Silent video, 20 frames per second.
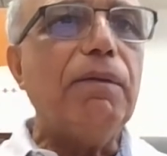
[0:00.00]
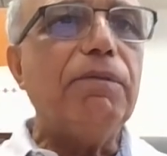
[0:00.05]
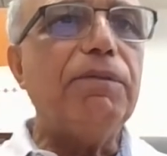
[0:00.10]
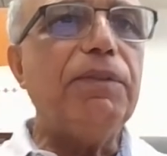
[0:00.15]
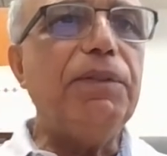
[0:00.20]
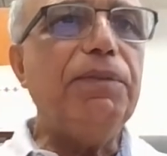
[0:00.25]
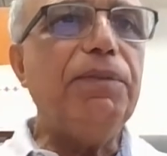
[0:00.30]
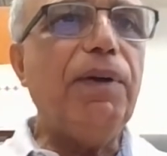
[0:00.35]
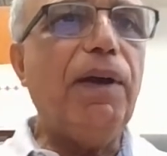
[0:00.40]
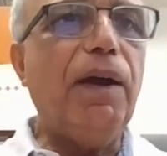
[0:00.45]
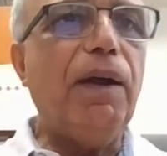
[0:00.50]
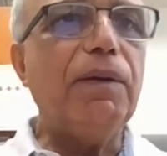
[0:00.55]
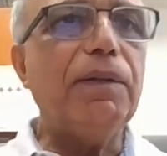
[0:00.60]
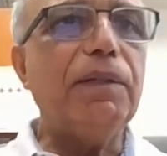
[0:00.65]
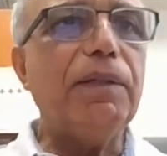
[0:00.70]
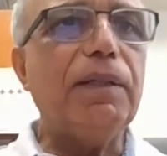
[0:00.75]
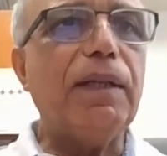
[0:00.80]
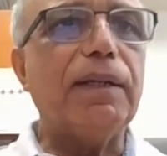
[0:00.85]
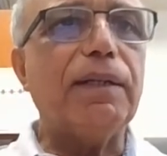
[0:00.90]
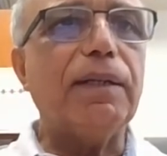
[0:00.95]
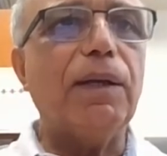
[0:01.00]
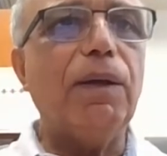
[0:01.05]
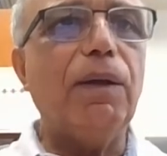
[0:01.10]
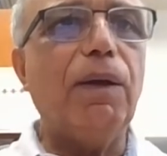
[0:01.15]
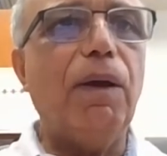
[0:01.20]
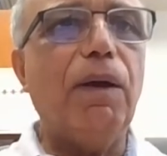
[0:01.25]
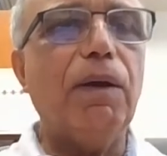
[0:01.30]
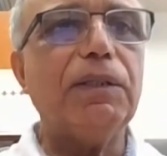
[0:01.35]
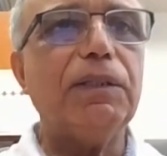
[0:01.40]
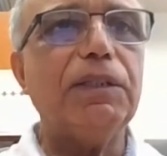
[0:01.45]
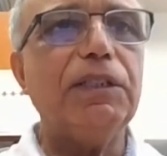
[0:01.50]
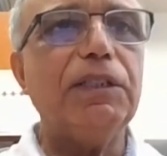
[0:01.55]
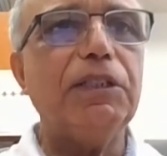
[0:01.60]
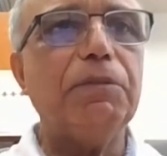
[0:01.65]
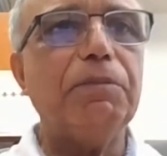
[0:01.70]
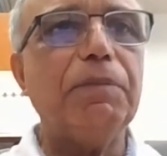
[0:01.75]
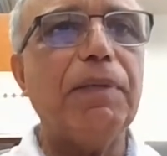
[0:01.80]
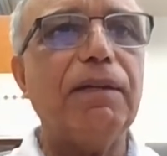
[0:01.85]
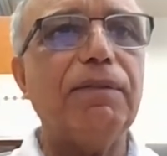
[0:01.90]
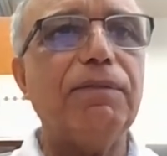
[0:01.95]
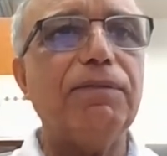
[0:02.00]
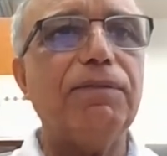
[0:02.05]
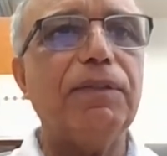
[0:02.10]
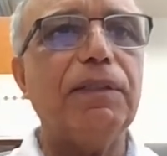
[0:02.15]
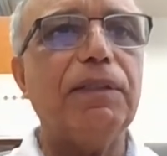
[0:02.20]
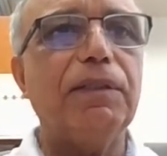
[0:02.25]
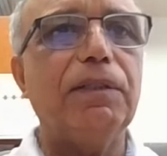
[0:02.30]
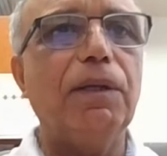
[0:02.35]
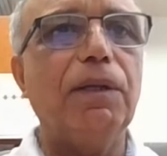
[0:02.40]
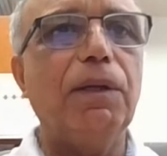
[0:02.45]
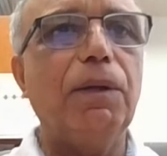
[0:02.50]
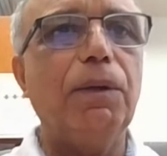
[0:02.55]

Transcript: We found that a long treatment with